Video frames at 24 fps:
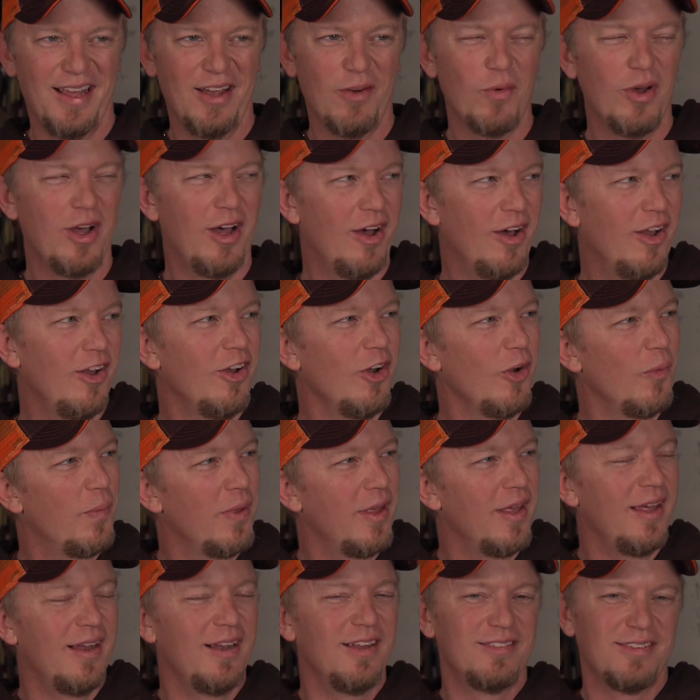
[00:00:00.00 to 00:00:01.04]
Yeah, well, a little
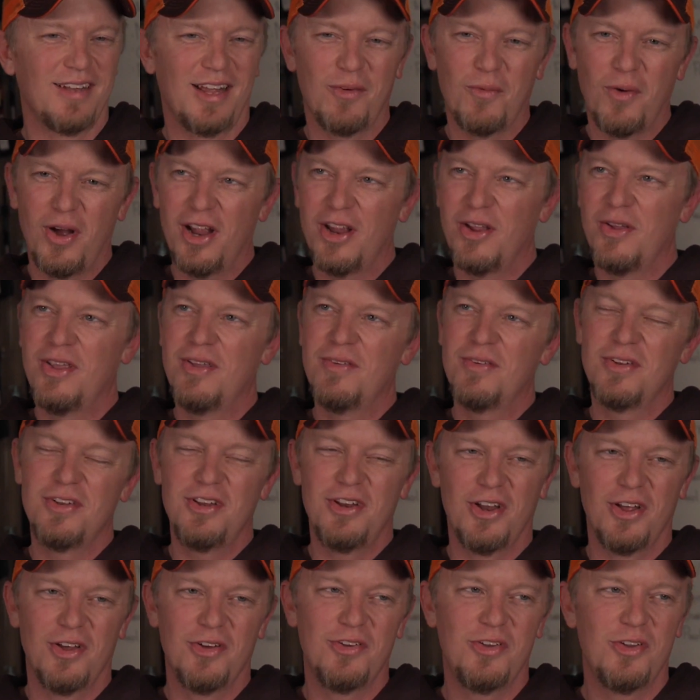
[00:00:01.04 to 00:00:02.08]
bit, and it's like, why are you even
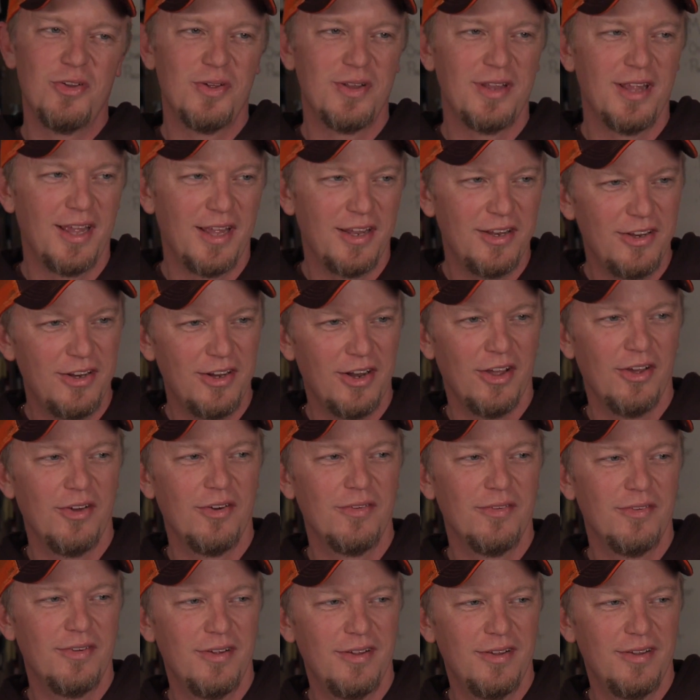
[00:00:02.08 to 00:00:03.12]
doing that?
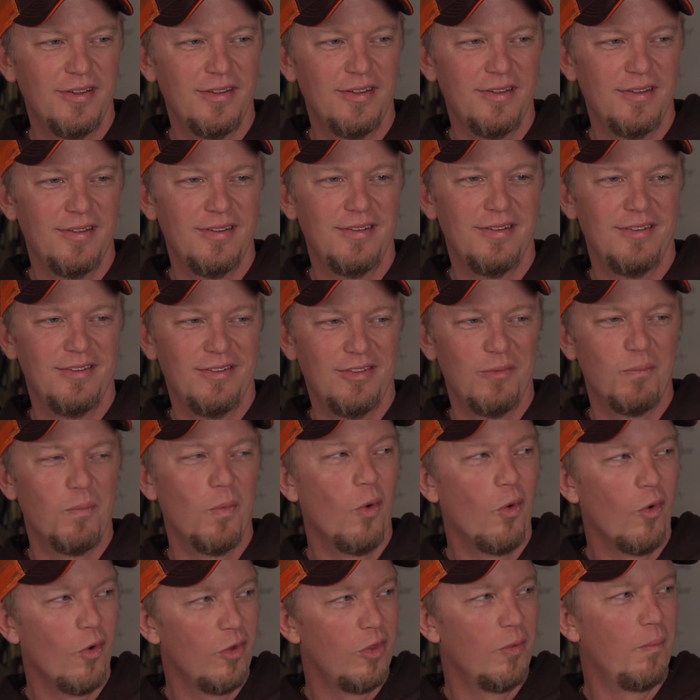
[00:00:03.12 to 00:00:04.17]
The
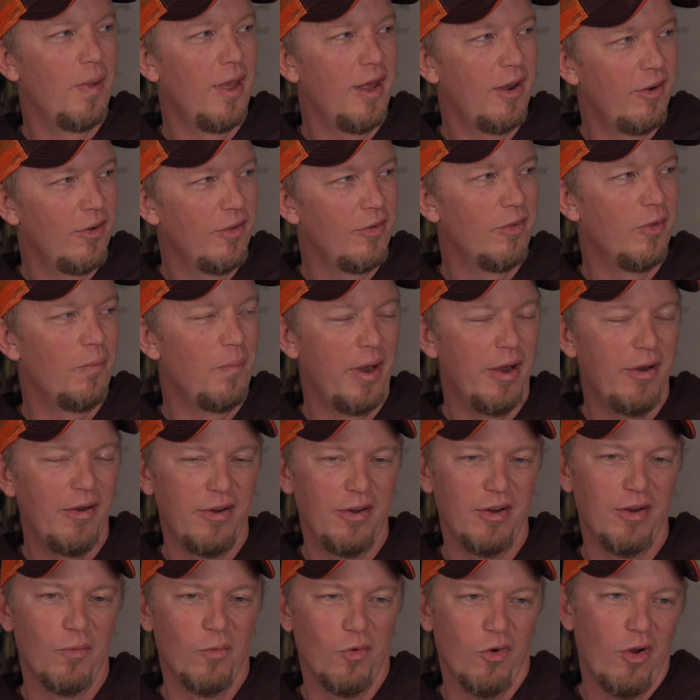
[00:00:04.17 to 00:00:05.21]
more, the better, the
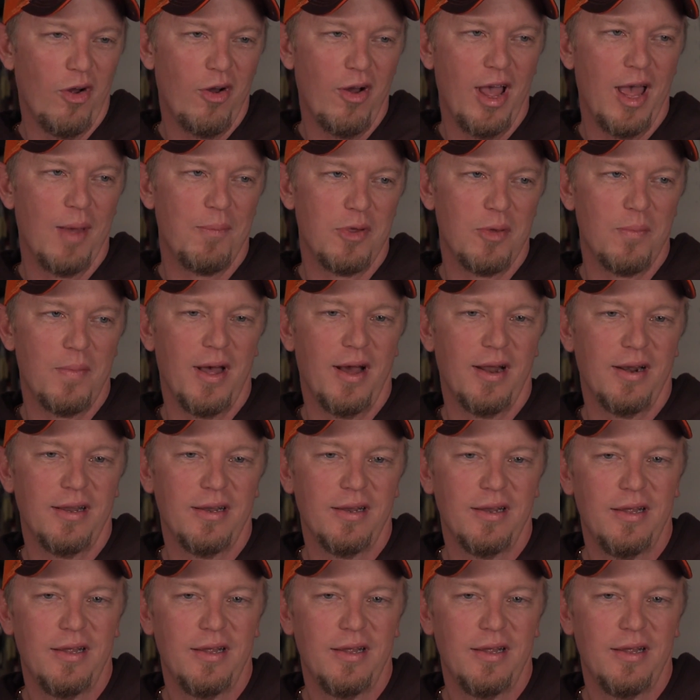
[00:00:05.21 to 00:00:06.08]
merrier, and we're all happy about it.